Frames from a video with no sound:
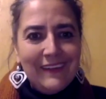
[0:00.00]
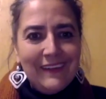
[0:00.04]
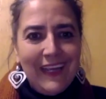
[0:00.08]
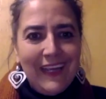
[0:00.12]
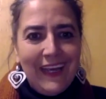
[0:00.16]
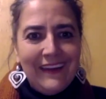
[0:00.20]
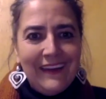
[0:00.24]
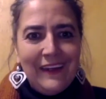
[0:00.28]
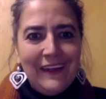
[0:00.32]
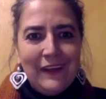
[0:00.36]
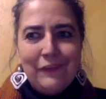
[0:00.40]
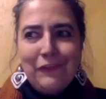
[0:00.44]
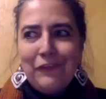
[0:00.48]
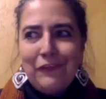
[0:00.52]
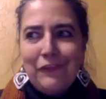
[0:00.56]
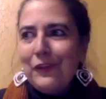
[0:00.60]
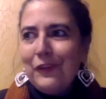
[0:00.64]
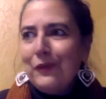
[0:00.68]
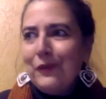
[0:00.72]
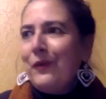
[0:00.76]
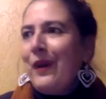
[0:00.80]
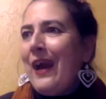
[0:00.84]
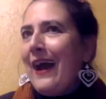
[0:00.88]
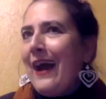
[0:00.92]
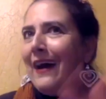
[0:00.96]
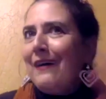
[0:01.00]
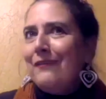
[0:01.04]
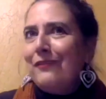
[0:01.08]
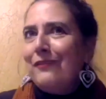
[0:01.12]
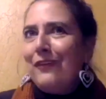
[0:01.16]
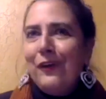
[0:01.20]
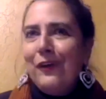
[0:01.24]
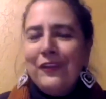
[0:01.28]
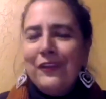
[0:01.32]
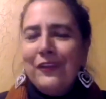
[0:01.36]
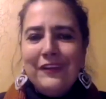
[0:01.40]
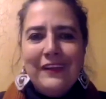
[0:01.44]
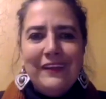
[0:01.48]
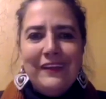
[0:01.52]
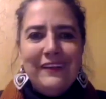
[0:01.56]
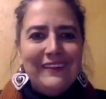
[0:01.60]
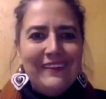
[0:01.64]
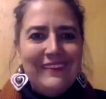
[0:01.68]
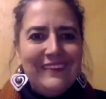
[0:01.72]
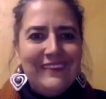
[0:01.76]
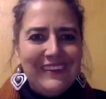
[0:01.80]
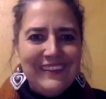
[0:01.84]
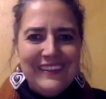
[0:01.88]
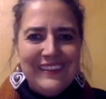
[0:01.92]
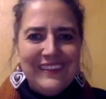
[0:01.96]
And if you have all
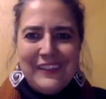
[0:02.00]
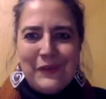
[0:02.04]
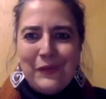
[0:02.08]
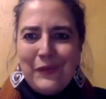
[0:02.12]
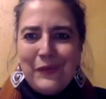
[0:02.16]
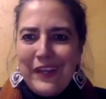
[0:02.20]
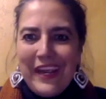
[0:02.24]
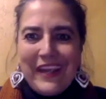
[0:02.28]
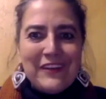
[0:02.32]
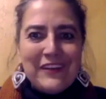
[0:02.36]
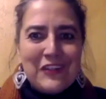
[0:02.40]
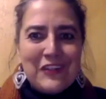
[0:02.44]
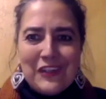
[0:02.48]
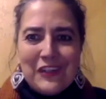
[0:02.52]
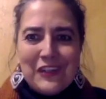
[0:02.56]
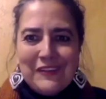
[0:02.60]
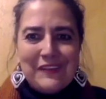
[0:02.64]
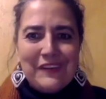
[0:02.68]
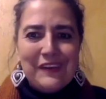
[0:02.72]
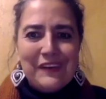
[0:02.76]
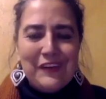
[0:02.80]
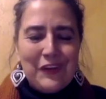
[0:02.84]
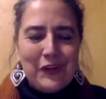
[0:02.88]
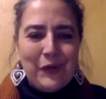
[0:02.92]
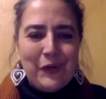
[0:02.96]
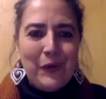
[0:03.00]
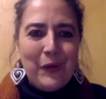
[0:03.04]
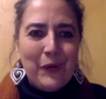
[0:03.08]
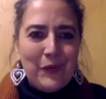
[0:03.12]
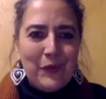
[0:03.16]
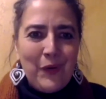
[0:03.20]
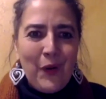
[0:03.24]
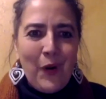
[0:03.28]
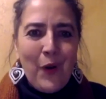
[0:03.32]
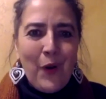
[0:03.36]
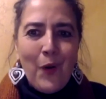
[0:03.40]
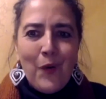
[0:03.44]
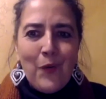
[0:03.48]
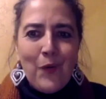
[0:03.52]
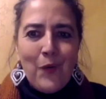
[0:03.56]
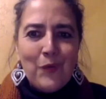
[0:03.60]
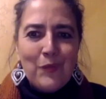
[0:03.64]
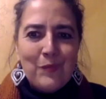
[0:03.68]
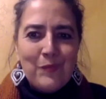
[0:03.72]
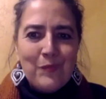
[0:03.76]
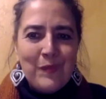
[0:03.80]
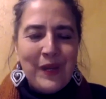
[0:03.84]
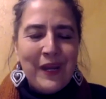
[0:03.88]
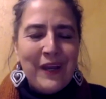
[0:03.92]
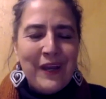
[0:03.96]
the creations in your own
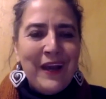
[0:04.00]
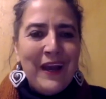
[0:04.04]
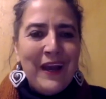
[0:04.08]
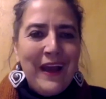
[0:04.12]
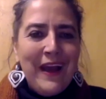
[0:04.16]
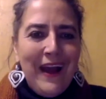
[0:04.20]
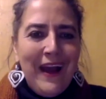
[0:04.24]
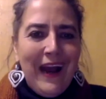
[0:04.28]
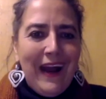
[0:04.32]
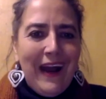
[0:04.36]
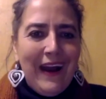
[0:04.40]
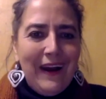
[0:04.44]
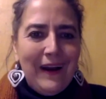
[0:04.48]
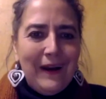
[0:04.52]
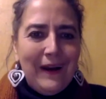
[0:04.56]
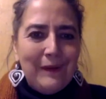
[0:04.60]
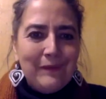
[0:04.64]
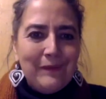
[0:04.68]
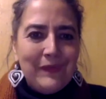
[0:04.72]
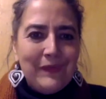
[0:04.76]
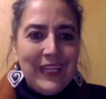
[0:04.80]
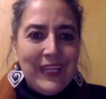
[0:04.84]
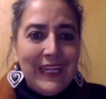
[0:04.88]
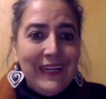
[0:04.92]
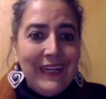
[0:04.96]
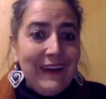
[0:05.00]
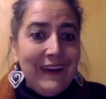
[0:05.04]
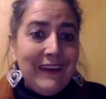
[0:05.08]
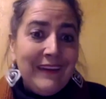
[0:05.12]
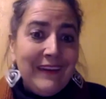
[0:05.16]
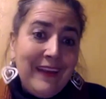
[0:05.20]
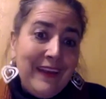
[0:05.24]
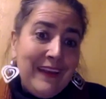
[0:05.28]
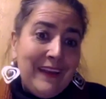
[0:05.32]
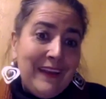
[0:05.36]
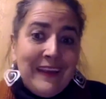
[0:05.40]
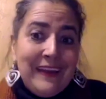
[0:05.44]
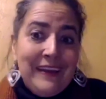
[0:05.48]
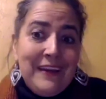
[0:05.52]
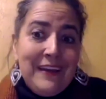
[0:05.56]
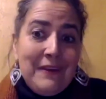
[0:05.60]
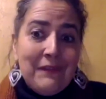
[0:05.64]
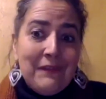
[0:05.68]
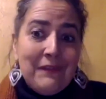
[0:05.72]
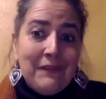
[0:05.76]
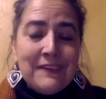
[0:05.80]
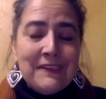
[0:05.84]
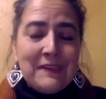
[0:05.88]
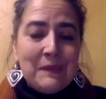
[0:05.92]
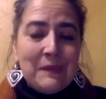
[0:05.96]
home, then it can
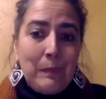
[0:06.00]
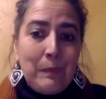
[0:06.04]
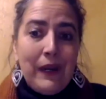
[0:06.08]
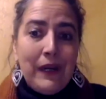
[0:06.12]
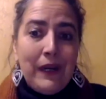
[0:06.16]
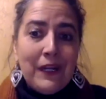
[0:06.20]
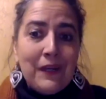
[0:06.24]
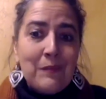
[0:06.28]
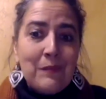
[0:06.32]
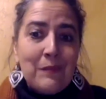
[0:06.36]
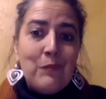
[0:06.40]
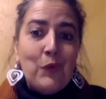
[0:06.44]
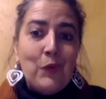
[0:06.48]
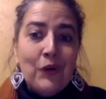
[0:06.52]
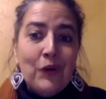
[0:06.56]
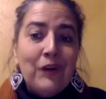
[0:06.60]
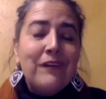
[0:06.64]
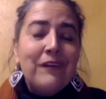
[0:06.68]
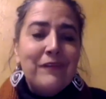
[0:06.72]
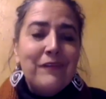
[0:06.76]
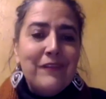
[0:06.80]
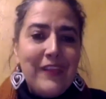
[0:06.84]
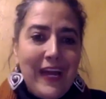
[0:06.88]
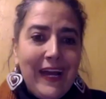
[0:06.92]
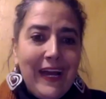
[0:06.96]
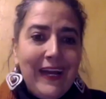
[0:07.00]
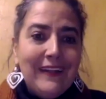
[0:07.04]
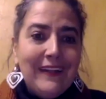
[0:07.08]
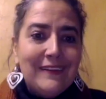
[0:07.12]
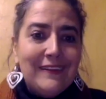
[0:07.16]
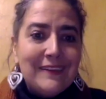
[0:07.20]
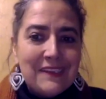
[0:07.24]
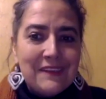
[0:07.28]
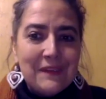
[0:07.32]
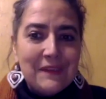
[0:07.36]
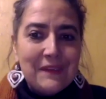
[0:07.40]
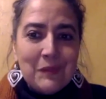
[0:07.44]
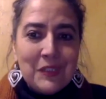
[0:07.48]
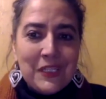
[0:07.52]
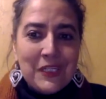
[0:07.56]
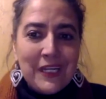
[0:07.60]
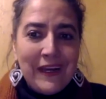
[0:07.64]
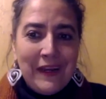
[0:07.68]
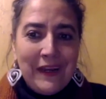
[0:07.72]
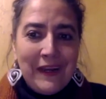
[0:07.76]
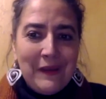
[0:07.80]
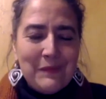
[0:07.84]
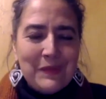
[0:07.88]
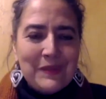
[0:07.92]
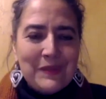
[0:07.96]
even spark more of that
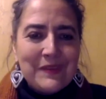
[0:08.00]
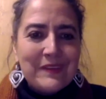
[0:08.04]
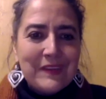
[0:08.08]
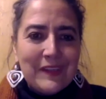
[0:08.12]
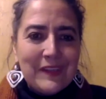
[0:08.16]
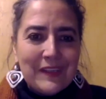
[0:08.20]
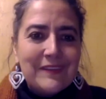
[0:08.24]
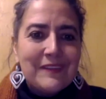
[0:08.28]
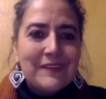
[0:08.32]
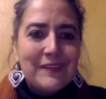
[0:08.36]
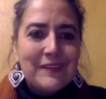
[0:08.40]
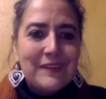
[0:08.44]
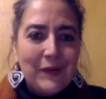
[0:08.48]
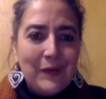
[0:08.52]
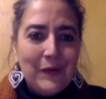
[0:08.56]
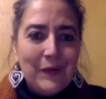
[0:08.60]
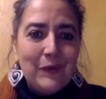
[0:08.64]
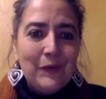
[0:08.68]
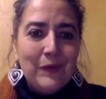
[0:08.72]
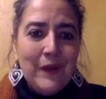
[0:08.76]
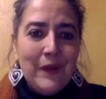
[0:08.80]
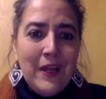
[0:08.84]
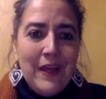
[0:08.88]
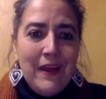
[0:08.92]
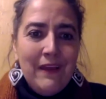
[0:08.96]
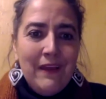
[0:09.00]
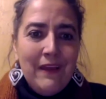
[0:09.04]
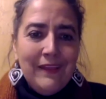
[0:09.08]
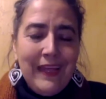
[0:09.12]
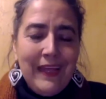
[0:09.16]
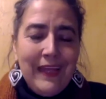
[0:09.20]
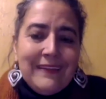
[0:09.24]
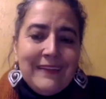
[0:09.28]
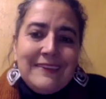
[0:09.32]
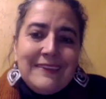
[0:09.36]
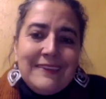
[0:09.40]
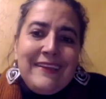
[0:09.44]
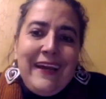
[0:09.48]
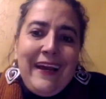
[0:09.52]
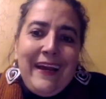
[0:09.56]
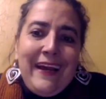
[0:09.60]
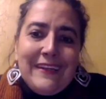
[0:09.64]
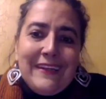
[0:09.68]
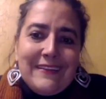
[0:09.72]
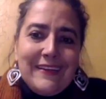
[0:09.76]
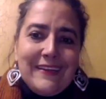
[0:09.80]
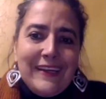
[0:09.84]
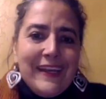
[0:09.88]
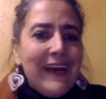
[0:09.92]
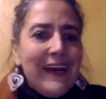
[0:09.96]
sometimes. So that's the
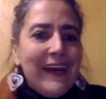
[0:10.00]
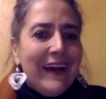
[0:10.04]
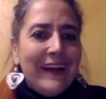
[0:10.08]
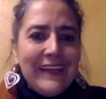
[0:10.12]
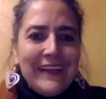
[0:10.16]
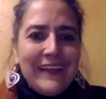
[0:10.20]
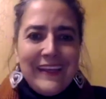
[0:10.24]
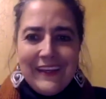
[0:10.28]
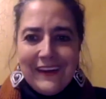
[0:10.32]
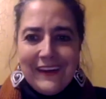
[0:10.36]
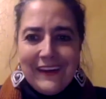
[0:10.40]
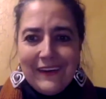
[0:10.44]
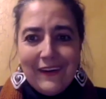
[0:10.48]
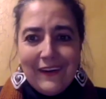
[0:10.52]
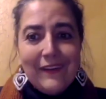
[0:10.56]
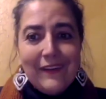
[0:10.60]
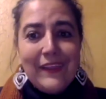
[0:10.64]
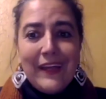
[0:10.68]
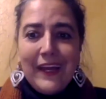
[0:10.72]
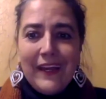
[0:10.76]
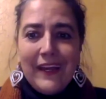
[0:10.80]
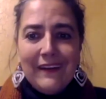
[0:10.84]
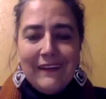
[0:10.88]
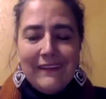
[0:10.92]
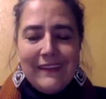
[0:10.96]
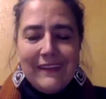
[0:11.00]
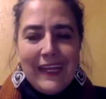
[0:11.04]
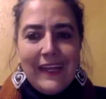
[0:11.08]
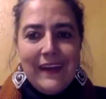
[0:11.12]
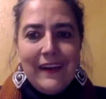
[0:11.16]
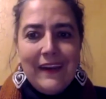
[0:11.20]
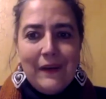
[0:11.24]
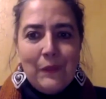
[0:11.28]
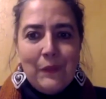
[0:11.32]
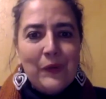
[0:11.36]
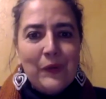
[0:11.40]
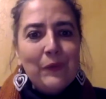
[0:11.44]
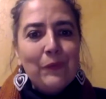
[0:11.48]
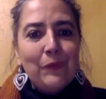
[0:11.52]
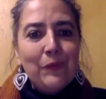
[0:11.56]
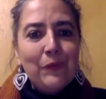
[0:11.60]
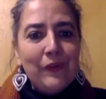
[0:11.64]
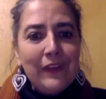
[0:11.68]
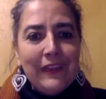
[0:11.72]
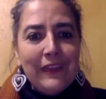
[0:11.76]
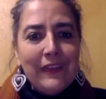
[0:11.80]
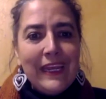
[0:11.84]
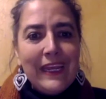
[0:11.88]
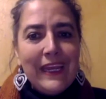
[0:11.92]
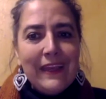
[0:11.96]
idea here, that it will
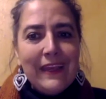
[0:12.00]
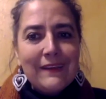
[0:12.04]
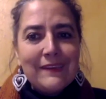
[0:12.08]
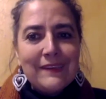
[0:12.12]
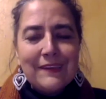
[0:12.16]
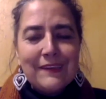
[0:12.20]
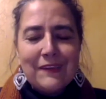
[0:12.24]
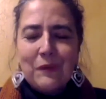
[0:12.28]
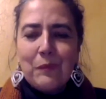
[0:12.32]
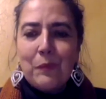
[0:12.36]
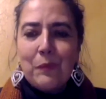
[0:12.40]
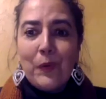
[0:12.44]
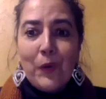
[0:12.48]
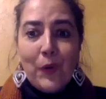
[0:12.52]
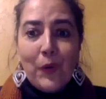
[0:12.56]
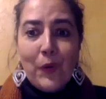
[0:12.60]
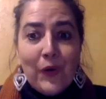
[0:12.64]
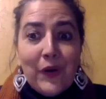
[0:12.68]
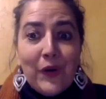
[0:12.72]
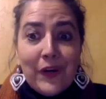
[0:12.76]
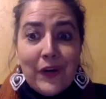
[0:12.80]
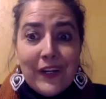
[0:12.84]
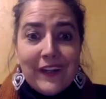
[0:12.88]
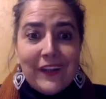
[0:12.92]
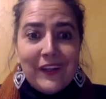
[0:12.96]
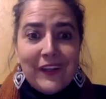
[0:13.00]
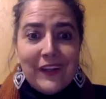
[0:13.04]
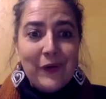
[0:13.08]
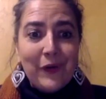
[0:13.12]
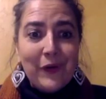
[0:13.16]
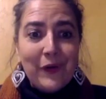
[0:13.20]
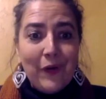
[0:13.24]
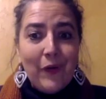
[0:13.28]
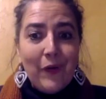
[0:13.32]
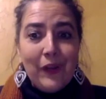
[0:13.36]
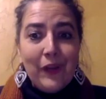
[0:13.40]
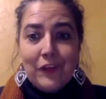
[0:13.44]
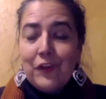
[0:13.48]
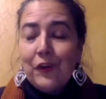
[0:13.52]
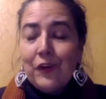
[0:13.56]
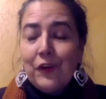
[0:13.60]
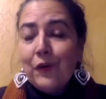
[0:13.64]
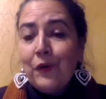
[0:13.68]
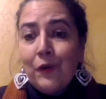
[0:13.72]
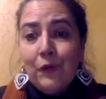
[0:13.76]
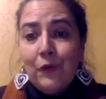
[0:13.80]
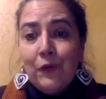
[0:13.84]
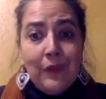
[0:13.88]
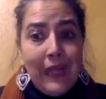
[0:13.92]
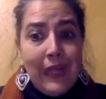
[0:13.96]
really support your
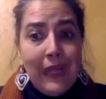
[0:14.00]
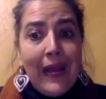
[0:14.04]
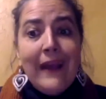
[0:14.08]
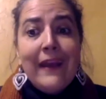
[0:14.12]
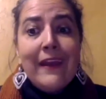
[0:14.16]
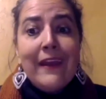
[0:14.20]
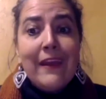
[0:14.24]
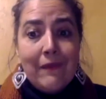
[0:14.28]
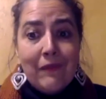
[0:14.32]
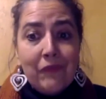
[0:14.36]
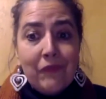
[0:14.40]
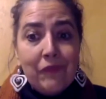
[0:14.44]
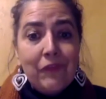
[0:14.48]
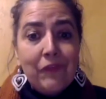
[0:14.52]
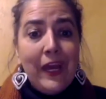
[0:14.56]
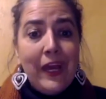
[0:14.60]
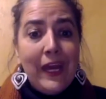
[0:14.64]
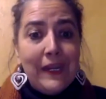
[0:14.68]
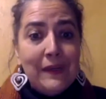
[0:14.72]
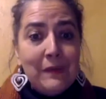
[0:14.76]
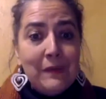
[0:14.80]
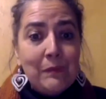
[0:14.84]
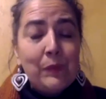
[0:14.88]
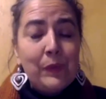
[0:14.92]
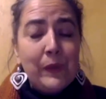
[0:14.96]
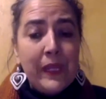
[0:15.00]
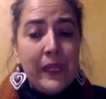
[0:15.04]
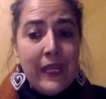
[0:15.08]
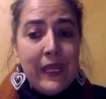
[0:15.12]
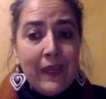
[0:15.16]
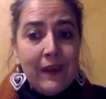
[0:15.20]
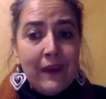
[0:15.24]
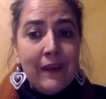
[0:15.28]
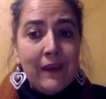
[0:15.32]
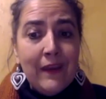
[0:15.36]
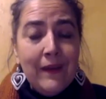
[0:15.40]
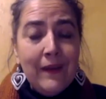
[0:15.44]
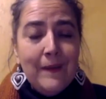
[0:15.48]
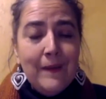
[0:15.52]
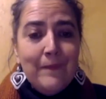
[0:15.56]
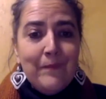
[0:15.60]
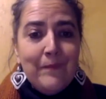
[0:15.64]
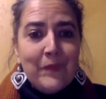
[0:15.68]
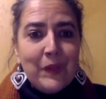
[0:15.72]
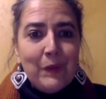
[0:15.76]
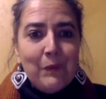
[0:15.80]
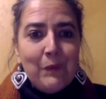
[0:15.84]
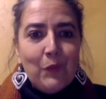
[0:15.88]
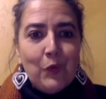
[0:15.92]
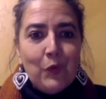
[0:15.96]
own life and bring
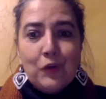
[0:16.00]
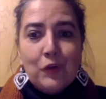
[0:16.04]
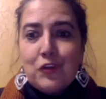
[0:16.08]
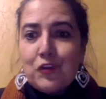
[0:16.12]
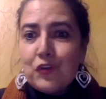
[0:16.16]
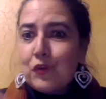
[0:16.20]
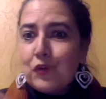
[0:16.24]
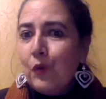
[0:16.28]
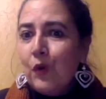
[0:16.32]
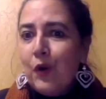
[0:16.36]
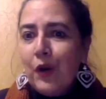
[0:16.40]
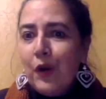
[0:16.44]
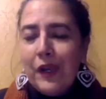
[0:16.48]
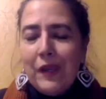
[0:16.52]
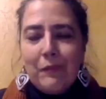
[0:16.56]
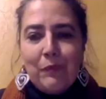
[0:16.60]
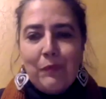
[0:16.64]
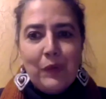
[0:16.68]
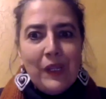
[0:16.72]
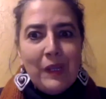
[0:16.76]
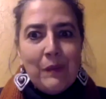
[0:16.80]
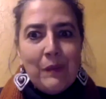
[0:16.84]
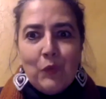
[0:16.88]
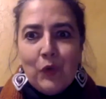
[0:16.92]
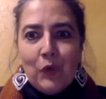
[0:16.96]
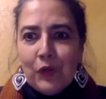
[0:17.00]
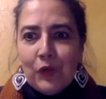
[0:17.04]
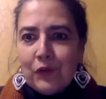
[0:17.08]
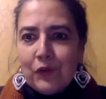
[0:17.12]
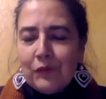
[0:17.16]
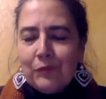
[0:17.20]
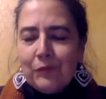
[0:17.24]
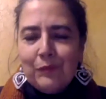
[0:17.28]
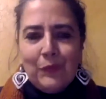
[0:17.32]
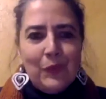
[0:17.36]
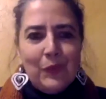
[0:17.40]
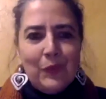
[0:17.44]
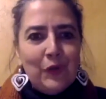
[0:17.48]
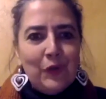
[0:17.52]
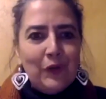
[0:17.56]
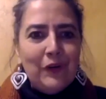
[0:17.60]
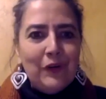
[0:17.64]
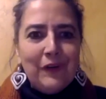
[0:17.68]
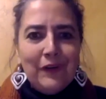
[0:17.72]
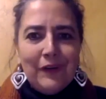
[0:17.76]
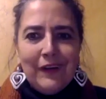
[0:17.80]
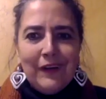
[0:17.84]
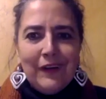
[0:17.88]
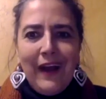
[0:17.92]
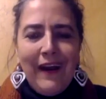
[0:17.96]
more joy, bring
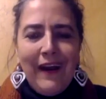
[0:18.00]
more